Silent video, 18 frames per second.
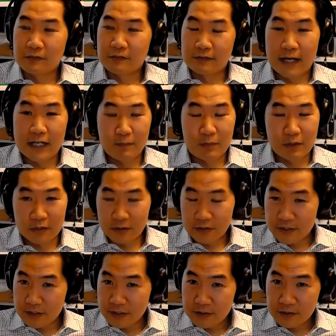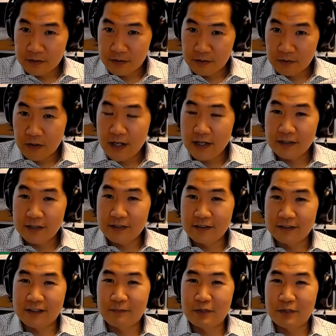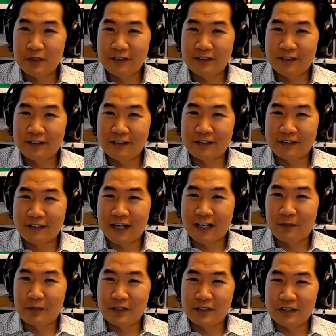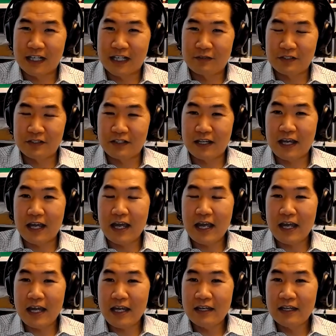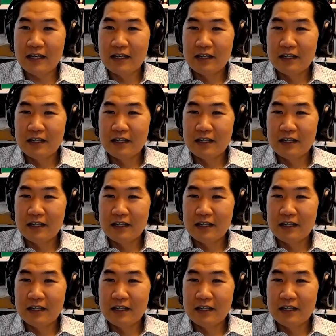liability, right? The company is going to have to say, hey,